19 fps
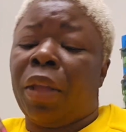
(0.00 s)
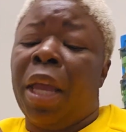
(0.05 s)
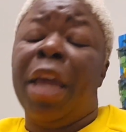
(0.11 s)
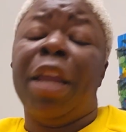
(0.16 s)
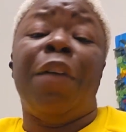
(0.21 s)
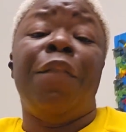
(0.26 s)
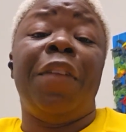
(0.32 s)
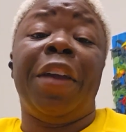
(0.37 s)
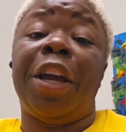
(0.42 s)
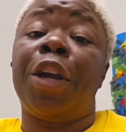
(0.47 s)
And
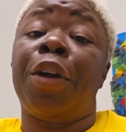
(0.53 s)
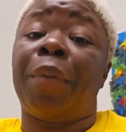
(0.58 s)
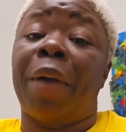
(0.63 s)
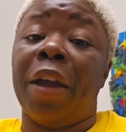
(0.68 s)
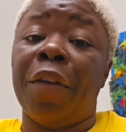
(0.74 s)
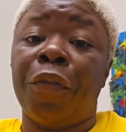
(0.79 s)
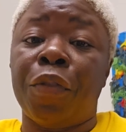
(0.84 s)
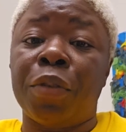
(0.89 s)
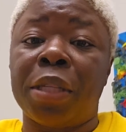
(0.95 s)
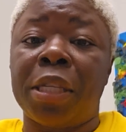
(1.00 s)
I'm very
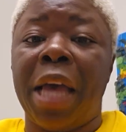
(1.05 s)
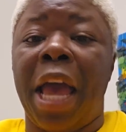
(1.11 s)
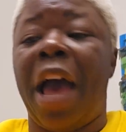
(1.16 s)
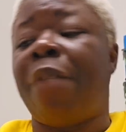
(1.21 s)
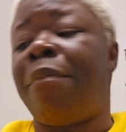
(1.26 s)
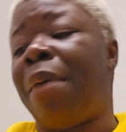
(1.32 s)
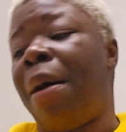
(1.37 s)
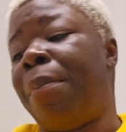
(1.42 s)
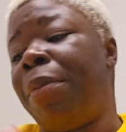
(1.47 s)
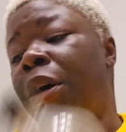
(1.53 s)
grateful to
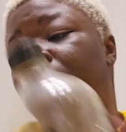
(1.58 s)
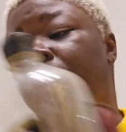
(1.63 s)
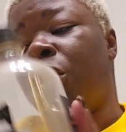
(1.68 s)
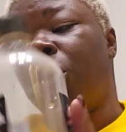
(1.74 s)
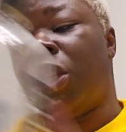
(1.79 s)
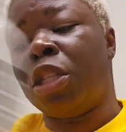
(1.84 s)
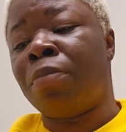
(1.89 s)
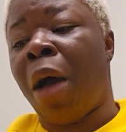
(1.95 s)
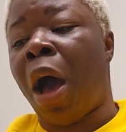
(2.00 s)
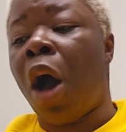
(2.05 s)
have my mother.
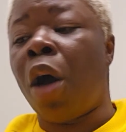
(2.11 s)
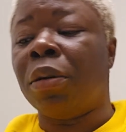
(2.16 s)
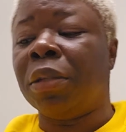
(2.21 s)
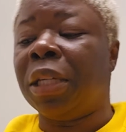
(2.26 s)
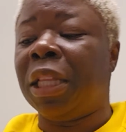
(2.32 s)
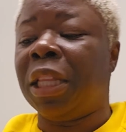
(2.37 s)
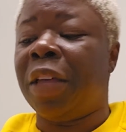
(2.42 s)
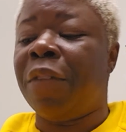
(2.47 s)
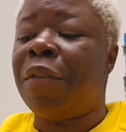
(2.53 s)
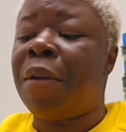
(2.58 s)
She's my only
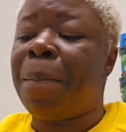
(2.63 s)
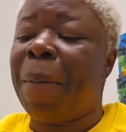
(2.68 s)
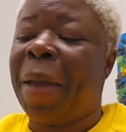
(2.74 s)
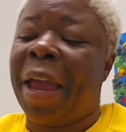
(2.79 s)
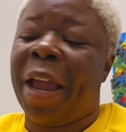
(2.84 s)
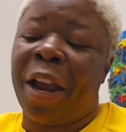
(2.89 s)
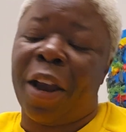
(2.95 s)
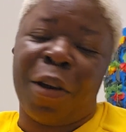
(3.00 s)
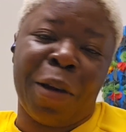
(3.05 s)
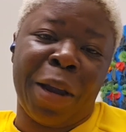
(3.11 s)
living
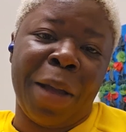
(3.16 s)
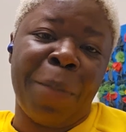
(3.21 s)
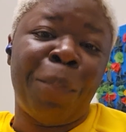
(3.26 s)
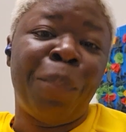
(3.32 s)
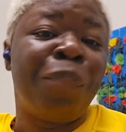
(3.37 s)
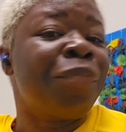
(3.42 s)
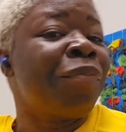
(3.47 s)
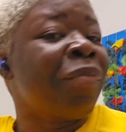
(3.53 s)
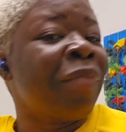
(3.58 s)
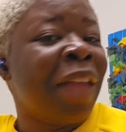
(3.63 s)
parent.
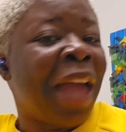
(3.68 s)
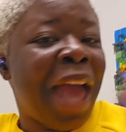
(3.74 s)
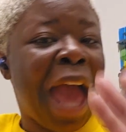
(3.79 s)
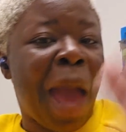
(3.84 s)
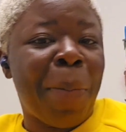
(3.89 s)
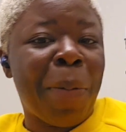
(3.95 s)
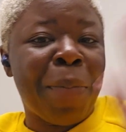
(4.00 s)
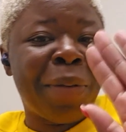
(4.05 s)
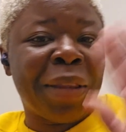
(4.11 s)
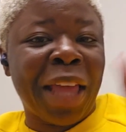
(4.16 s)

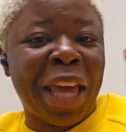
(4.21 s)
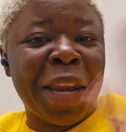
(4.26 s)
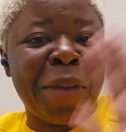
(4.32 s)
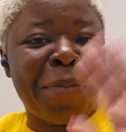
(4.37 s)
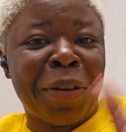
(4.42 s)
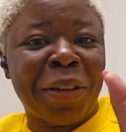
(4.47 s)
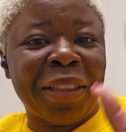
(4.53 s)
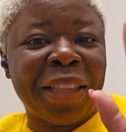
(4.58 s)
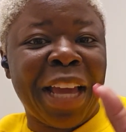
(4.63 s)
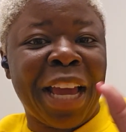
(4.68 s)
Happy belated
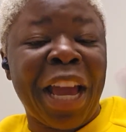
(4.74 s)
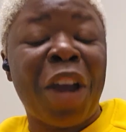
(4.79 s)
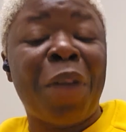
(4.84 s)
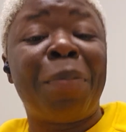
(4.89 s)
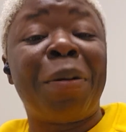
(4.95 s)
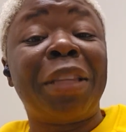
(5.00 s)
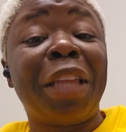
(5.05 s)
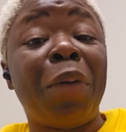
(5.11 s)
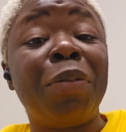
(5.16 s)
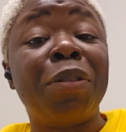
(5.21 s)
birthday. Her
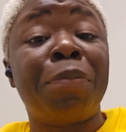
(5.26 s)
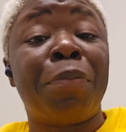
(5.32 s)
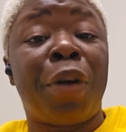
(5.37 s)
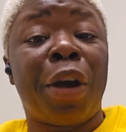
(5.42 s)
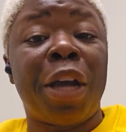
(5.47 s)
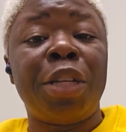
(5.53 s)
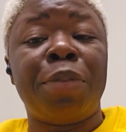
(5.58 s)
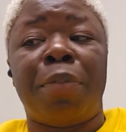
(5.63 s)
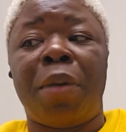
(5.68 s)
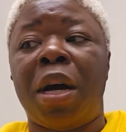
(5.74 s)
birthday was
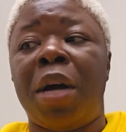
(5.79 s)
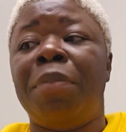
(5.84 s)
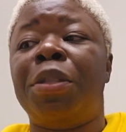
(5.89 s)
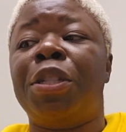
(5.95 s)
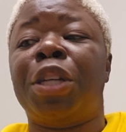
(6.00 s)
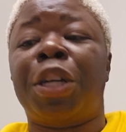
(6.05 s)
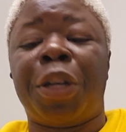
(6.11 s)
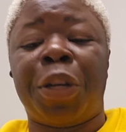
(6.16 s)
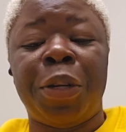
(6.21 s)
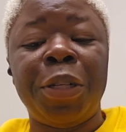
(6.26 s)
March. Mom
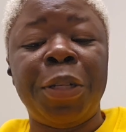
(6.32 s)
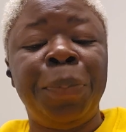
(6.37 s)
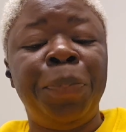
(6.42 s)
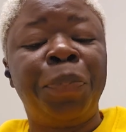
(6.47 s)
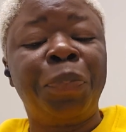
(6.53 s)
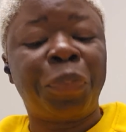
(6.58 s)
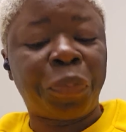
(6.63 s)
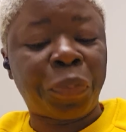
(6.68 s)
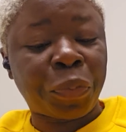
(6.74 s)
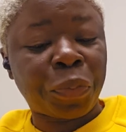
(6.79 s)
turned
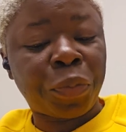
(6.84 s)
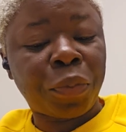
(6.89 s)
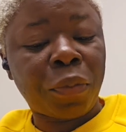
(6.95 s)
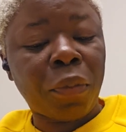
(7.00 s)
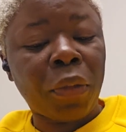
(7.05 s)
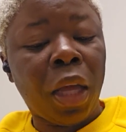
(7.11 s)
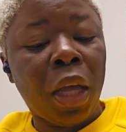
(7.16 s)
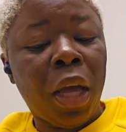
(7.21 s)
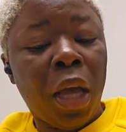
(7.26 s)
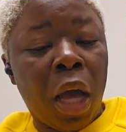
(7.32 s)

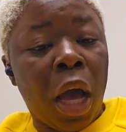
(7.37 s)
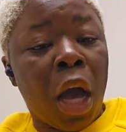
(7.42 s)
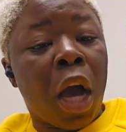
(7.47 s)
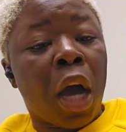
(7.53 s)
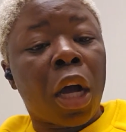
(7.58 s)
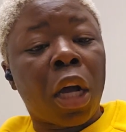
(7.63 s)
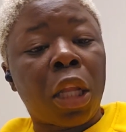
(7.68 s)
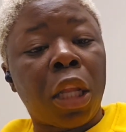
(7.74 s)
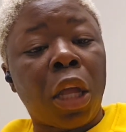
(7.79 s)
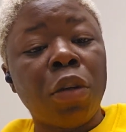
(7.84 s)

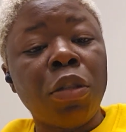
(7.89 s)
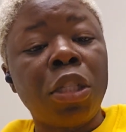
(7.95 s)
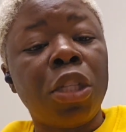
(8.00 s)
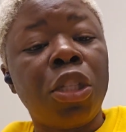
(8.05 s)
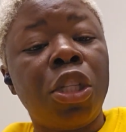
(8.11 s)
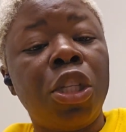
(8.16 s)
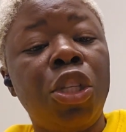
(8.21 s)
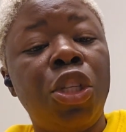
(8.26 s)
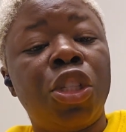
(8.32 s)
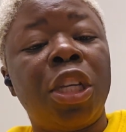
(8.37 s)
closer
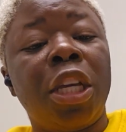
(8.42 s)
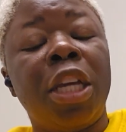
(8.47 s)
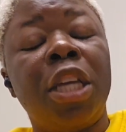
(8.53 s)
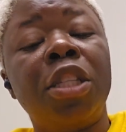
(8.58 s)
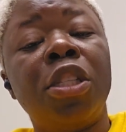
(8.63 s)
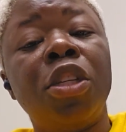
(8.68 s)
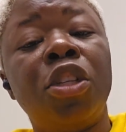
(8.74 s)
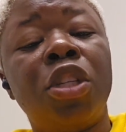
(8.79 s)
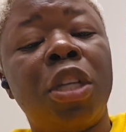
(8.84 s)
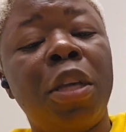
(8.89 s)
to
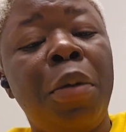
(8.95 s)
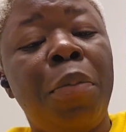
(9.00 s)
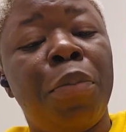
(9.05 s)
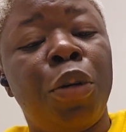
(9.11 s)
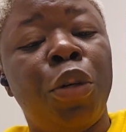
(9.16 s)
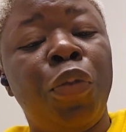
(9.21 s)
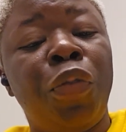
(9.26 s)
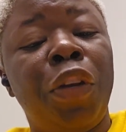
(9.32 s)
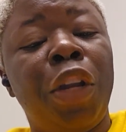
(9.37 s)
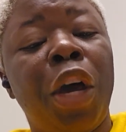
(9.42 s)
Jesus. She
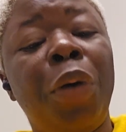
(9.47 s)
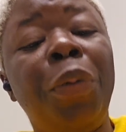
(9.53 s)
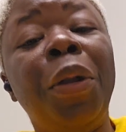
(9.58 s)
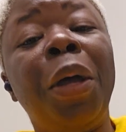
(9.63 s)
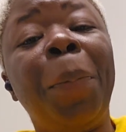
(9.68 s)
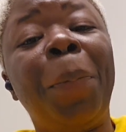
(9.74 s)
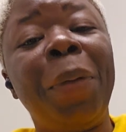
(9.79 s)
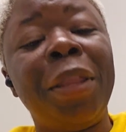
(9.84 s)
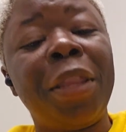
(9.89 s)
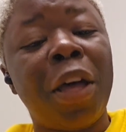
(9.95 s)
moving on
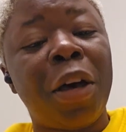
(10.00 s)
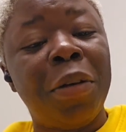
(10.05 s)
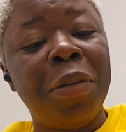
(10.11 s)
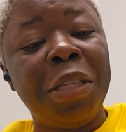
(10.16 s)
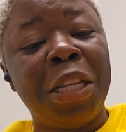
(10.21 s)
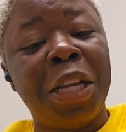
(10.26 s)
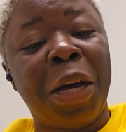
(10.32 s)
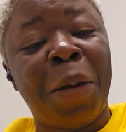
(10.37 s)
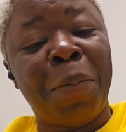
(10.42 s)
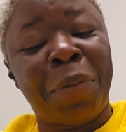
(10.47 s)
up in those
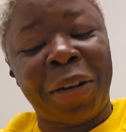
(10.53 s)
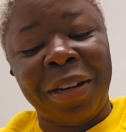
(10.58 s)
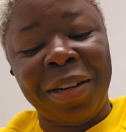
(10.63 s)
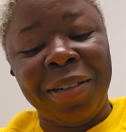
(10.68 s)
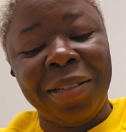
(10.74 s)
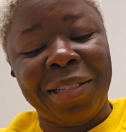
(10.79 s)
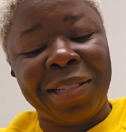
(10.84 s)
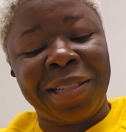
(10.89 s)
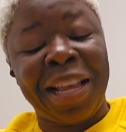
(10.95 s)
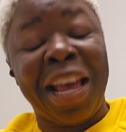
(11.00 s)

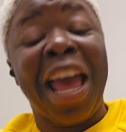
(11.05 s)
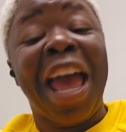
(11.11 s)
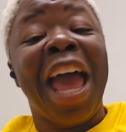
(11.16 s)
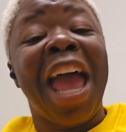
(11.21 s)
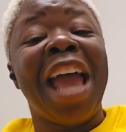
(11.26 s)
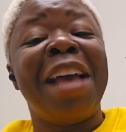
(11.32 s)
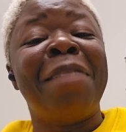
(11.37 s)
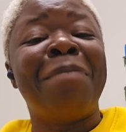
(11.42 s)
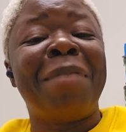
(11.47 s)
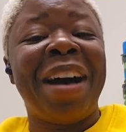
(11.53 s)
numbers.
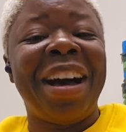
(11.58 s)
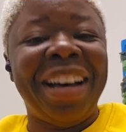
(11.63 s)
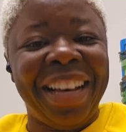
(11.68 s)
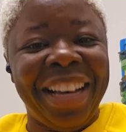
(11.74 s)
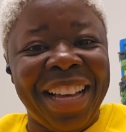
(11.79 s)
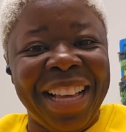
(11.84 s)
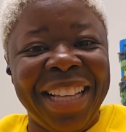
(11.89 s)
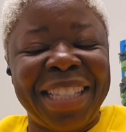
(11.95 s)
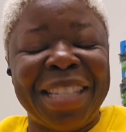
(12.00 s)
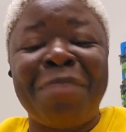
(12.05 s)
And my
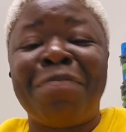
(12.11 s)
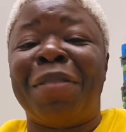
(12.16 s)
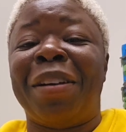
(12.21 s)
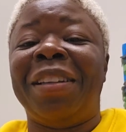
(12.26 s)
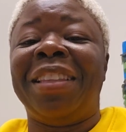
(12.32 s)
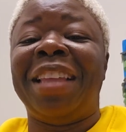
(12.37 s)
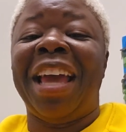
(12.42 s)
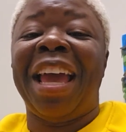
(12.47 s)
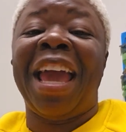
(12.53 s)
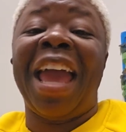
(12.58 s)
aunt's
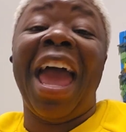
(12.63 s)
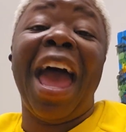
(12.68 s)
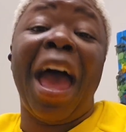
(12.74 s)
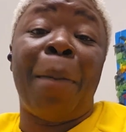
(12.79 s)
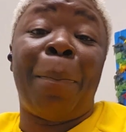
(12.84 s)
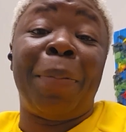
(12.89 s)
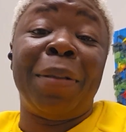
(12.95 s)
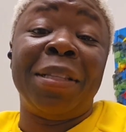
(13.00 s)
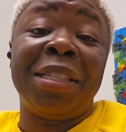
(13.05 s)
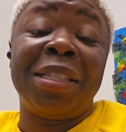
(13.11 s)
birthday
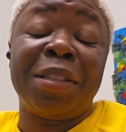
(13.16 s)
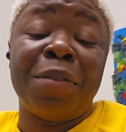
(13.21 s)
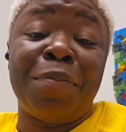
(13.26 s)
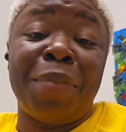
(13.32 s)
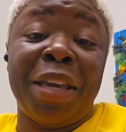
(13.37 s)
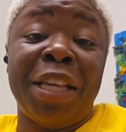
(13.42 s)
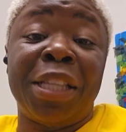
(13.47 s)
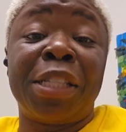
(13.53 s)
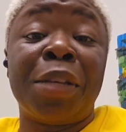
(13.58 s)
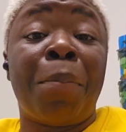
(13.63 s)
happens to
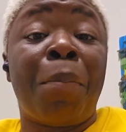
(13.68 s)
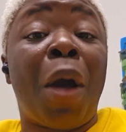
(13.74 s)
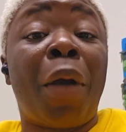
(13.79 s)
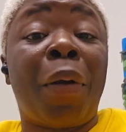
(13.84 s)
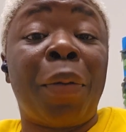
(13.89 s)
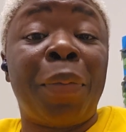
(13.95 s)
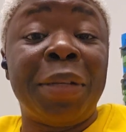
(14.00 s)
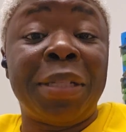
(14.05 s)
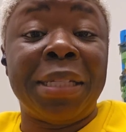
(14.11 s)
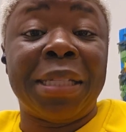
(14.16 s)
be
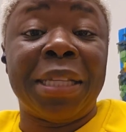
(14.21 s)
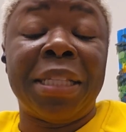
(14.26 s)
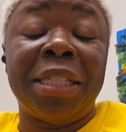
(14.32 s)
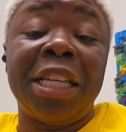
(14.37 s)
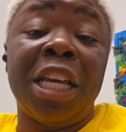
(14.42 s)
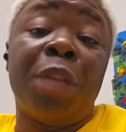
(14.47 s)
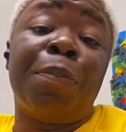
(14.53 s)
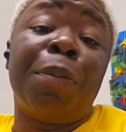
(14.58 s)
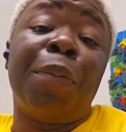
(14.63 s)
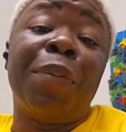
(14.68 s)
tomorrow, which is the
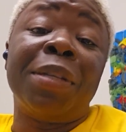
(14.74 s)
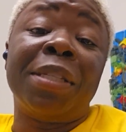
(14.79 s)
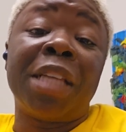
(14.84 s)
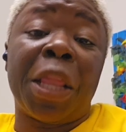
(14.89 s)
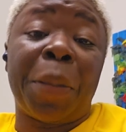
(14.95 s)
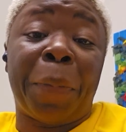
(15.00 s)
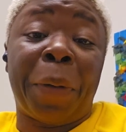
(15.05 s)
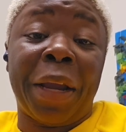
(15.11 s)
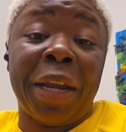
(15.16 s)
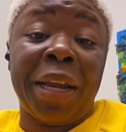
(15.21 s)
10th, but we
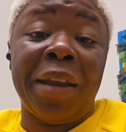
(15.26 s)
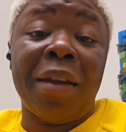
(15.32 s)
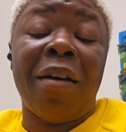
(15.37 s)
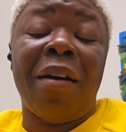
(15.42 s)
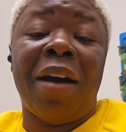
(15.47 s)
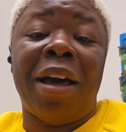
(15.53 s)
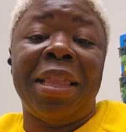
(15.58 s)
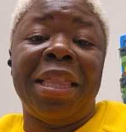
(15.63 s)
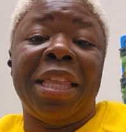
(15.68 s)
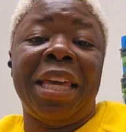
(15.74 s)
celebrated
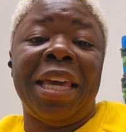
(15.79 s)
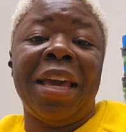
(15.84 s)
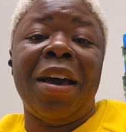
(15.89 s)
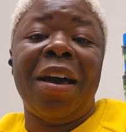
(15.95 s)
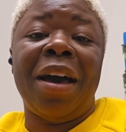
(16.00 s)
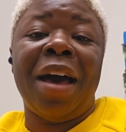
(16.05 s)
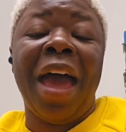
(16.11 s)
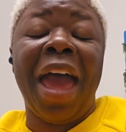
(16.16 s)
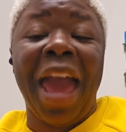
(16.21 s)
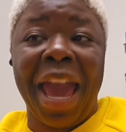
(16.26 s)
on the
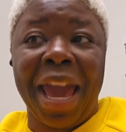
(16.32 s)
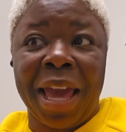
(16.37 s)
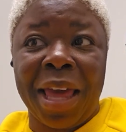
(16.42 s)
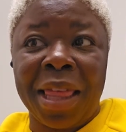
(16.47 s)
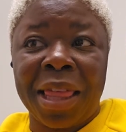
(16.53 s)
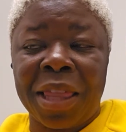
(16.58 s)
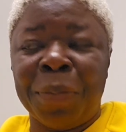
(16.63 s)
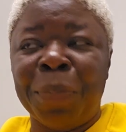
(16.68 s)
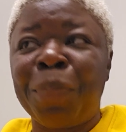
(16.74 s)
8th.